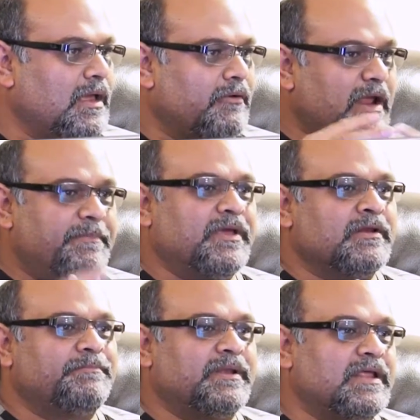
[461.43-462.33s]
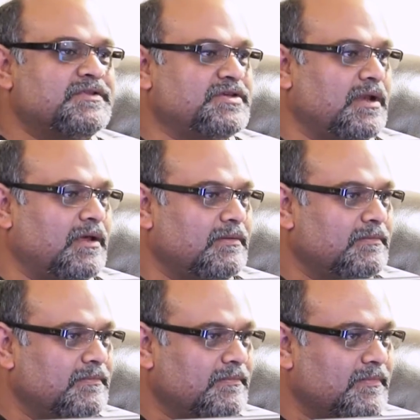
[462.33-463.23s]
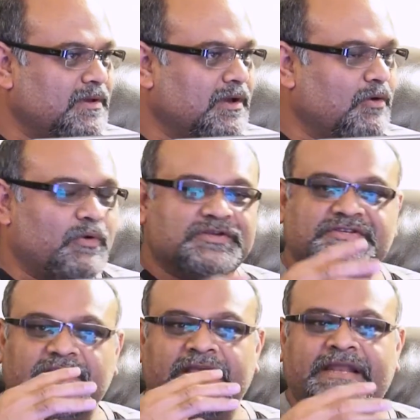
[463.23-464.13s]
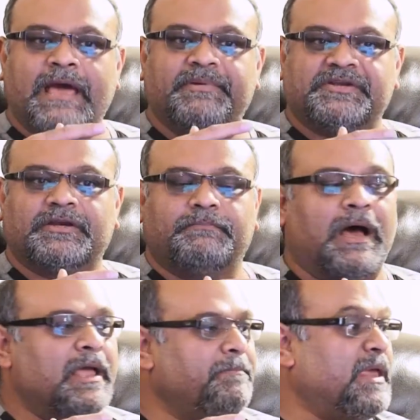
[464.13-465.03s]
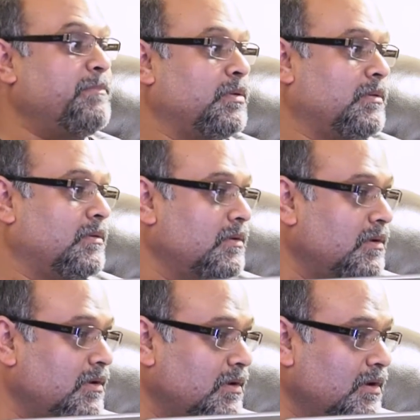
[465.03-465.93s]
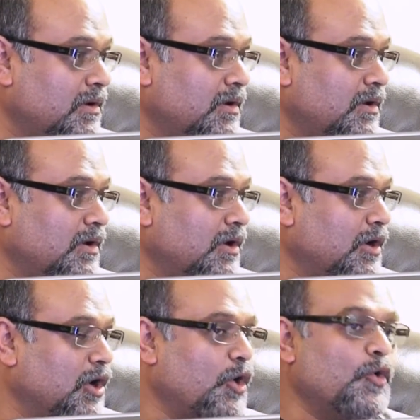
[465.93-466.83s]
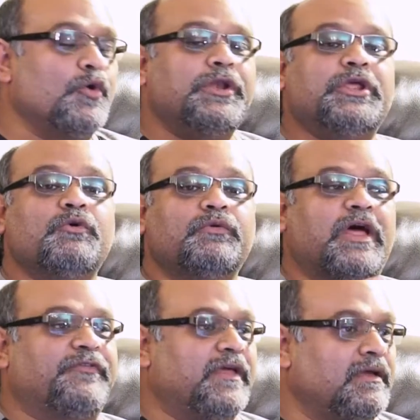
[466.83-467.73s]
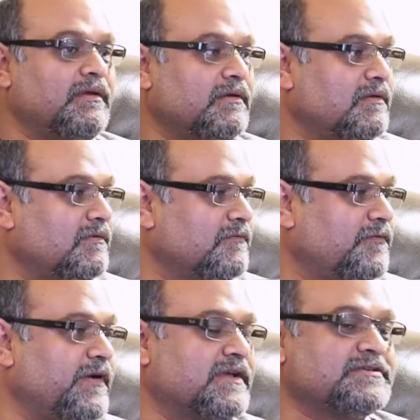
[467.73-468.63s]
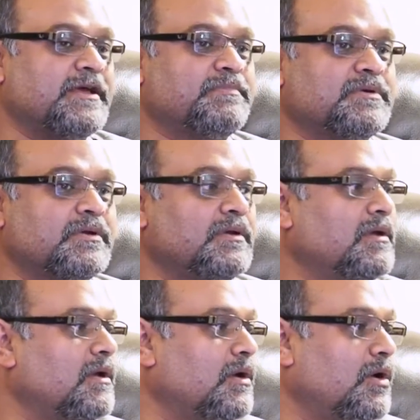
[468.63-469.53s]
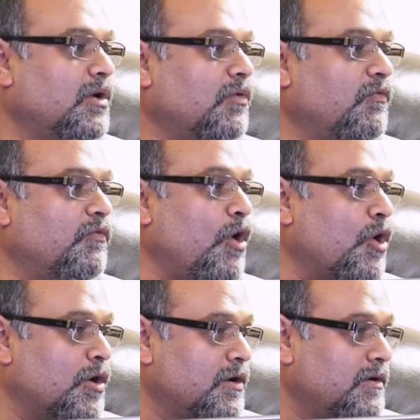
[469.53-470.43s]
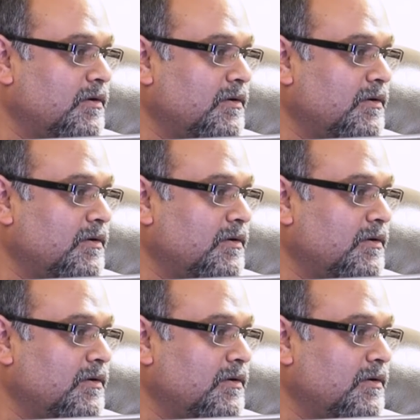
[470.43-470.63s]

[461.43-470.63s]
Arabian Peninsula, was inhabited by people who knew nothing for except war,